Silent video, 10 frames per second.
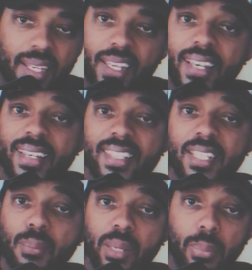And the key
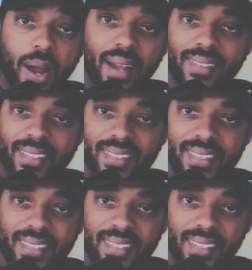is simply
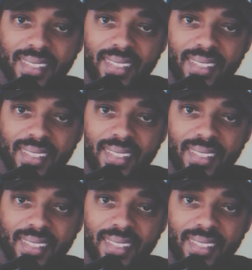practice,